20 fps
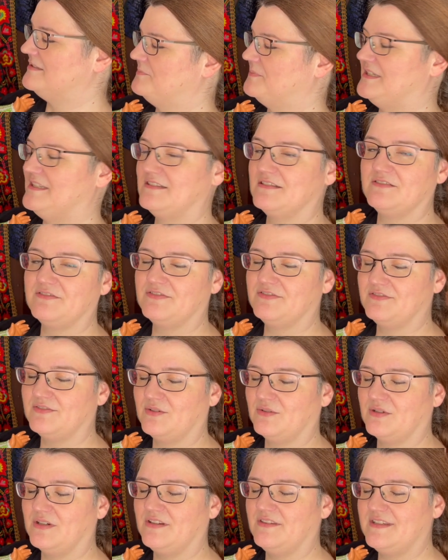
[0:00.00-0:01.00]
piece of,
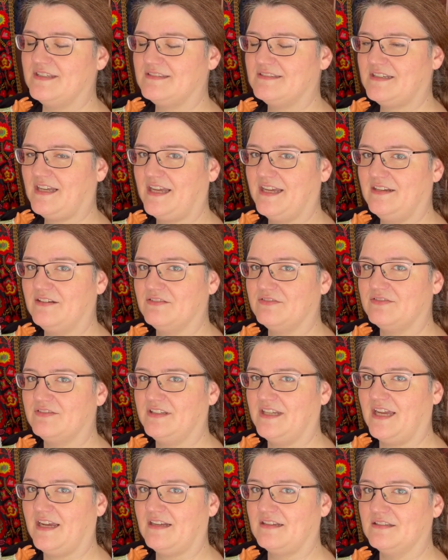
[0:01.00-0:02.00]
or this kind of
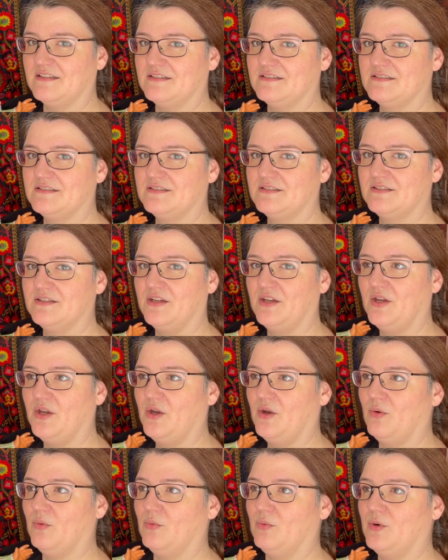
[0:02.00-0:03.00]
necklace
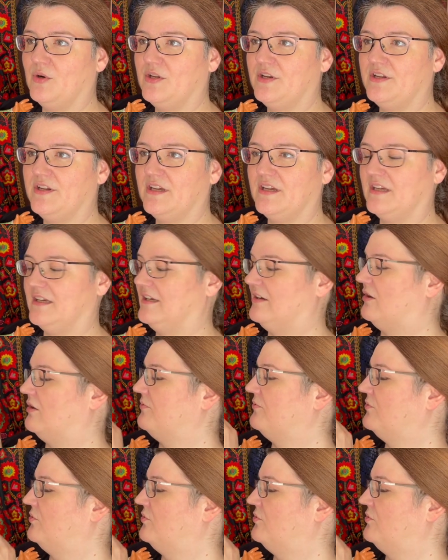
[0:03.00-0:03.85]
would of